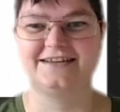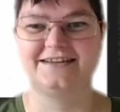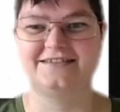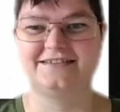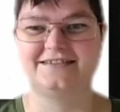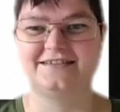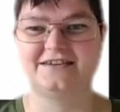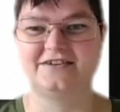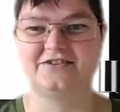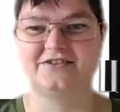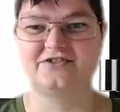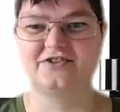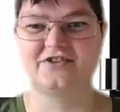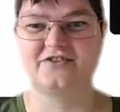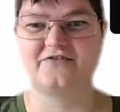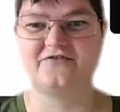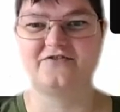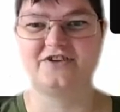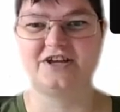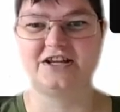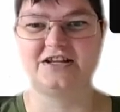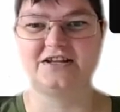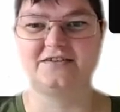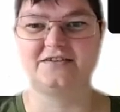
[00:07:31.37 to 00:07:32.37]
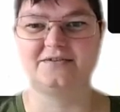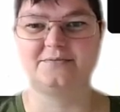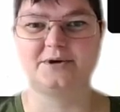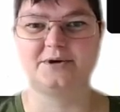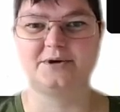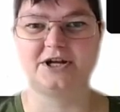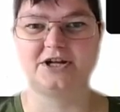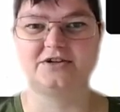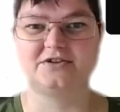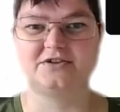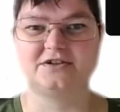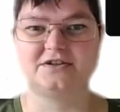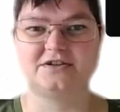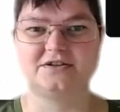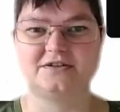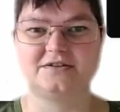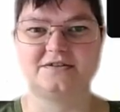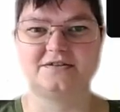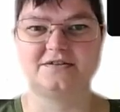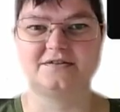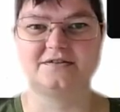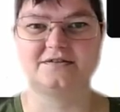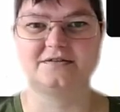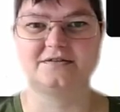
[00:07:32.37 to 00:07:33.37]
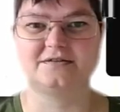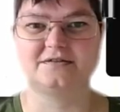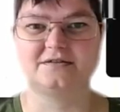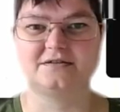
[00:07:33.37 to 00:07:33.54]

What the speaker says: So these are the fitness pages.